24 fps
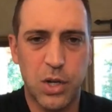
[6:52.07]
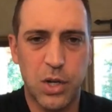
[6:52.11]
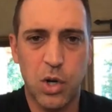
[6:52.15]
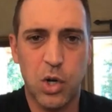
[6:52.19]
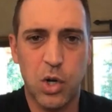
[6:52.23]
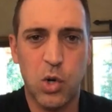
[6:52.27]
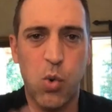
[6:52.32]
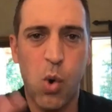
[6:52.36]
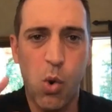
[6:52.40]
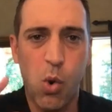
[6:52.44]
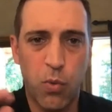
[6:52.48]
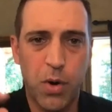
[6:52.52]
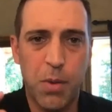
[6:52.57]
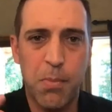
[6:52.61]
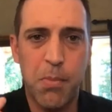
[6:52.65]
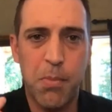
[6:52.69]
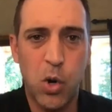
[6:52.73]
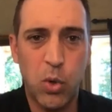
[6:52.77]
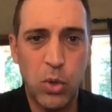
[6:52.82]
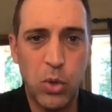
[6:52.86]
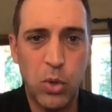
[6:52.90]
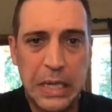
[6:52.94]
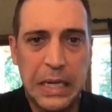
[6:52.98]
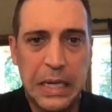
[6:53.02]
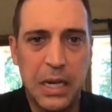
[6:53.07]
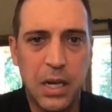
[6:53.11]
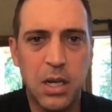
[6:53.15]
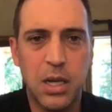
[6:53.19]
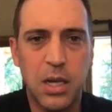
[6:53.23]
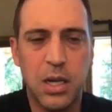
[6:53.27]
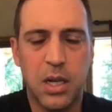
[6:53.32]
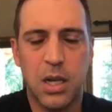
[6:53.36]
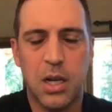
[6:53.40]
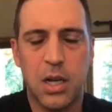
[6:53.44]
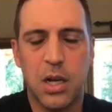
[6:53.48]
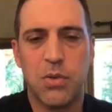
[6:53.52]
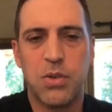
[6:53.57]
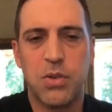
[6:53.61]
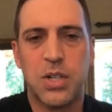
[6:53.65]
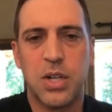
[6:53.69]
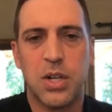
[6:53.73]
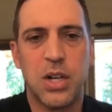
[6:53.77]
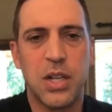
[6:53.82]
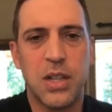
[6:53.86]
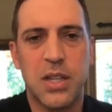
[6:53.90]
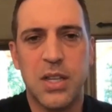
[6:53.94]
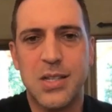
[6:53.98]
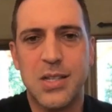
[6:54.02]
quote remotely
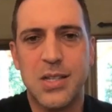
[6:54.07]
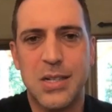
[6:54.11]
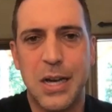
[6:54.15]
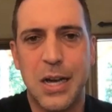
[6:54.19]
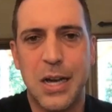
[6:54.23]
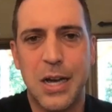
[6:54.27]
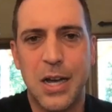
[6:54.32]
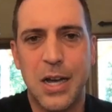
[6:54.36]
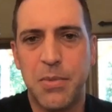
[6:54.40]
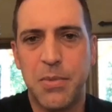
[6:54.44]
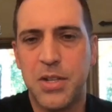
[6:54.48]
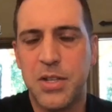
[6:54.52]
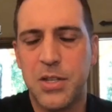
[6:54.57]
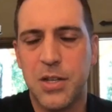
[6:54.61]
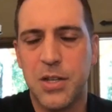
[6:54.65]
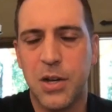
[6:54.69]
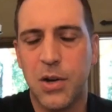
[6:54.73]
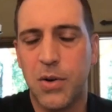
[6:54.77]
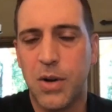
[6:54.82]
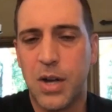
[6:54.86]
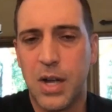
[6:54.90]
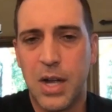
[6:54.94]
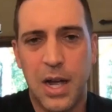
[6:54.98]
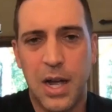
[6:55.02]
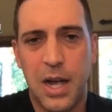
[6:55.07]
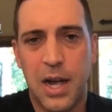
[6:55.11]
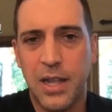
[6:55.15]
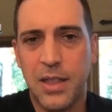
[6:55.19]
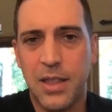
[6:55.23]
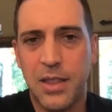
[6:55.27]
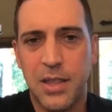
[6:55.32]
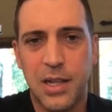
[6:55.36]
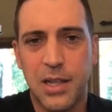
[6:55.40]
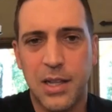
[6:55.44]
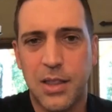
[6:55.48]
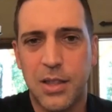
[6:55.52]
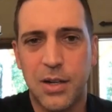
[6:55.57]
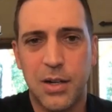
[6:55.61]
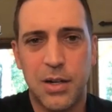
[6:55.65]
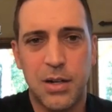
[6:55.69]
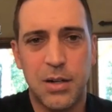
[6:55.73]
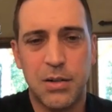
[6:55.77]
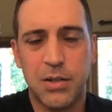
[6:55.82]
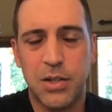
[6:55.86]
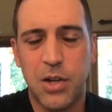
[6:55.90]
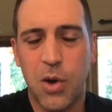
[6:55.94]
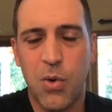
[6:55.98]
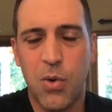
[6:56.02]
during this time. And so I think
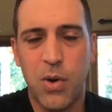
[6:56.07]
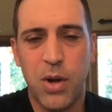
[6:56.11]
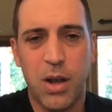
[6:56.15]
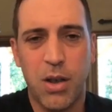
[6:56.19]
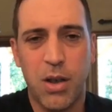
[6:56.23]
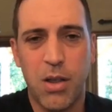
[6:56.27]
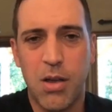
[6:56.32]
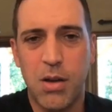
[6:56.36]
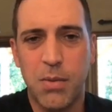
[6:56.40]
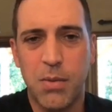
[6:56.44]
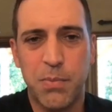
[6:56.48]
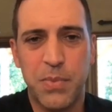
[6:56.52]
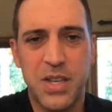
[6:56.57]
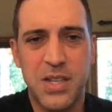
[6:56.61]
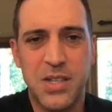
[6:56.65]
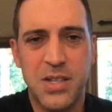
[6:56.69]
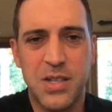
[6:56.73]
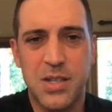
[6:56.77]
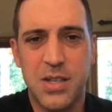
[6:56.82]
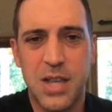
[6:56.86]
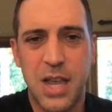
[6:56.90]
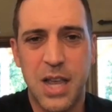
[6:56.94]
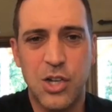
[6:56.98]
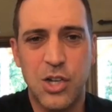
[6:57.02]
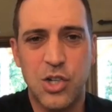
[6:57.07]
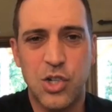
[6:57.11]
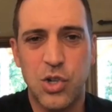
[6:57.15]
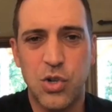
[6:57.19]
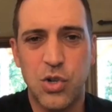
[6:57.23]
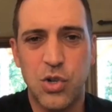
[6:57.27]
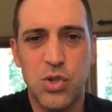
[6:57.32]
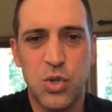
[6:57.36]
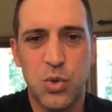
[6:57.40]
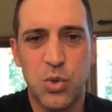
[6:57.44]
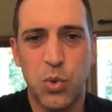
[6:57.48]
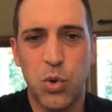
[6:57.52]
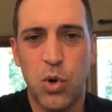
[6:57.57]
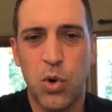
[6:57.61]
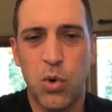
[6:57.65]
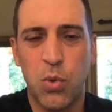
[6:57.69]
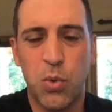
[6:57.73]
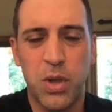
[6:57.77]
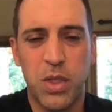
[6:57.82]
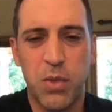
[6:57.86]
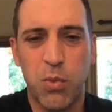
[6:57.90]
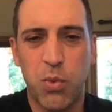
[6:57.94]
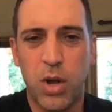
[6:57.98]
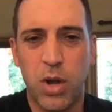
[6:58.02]
they're going along business as usual
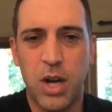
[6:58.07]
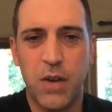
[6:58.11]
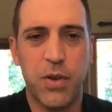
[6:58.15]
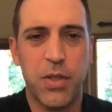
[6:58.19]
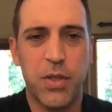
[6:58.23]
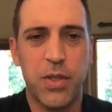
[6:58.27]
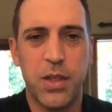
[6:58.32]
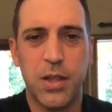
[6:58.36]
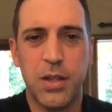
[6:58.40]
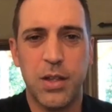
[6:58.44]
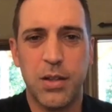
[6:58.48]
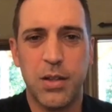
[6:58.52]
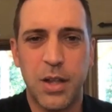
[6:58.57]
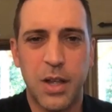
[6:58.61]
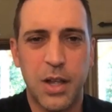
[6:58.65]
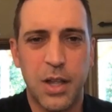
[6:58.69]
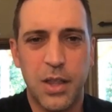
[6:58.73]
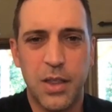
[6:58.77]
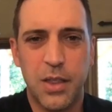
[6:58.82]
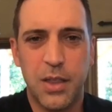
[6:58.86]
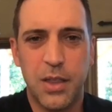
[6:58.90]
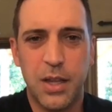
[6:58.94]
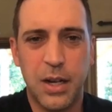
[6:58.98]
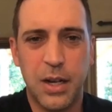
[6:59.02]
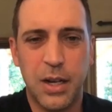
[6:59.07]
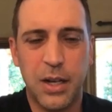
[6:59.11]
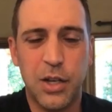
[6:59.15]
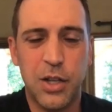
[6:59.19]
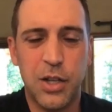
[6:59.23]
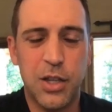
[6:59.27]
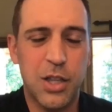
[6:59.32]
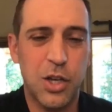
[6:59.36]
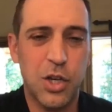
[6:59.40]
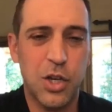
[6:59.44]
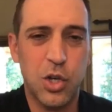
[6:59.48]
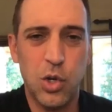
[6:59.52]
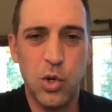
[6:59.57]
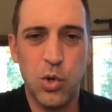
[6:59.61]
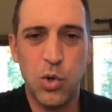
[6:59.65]
with whatever the new